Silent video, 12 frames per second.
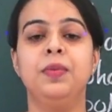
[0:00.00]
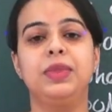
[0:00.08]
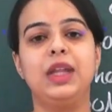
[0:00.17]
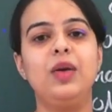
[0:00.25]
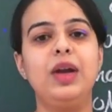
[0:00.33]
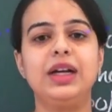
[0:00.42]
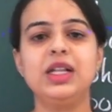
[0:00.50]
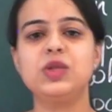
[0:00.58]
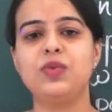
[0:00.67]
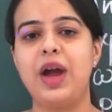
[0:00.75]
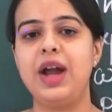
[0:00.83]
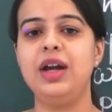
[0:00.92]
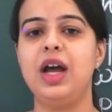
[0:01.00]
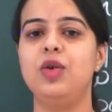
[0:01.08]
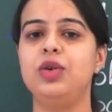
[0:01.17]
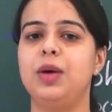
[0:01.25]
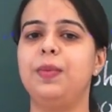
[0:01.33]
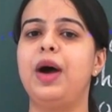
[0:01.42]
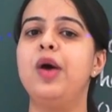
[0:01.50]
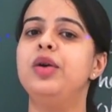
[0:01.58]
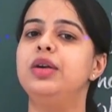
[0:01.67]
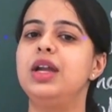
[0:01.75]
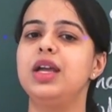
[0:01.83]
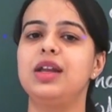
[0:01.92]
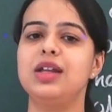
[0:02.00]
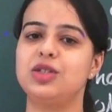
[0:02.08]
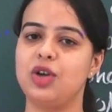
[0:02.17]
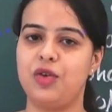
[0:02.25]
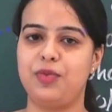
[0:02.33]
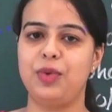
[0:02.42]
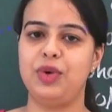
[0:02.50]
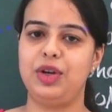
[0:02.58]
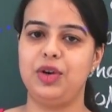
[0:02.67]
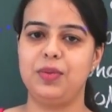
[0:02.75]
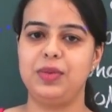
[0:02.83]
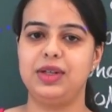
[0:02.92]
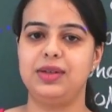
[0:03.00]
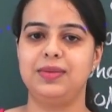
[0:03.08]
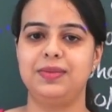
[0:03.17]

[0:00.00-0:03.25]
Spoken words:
Now let us find out about degrees of polynomial.